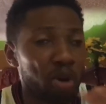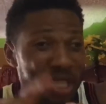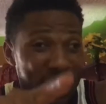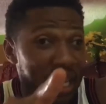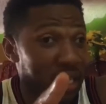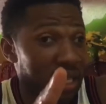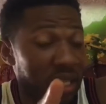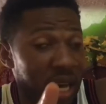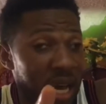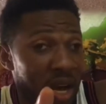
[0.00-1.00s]
But
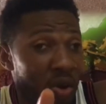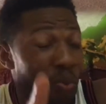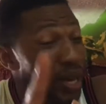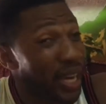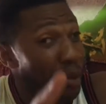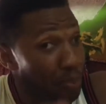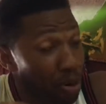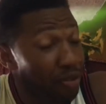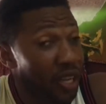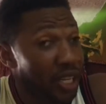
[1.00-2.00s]
yes, we get
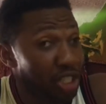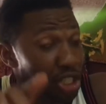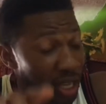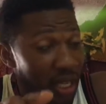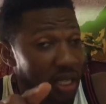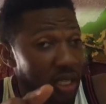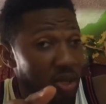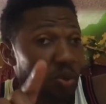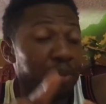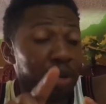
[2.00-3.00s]
privilege. That
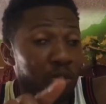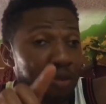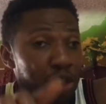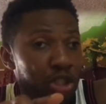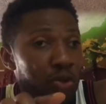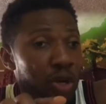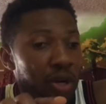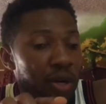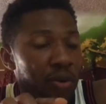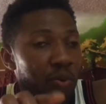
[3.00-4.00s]
is what we know for
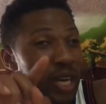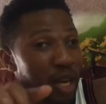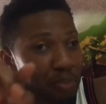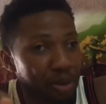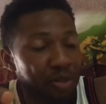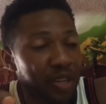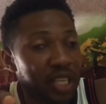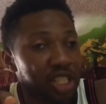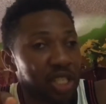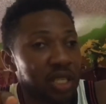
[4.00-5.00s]
sure. We get
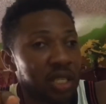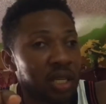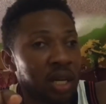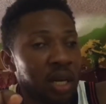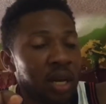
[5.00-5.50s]
privileges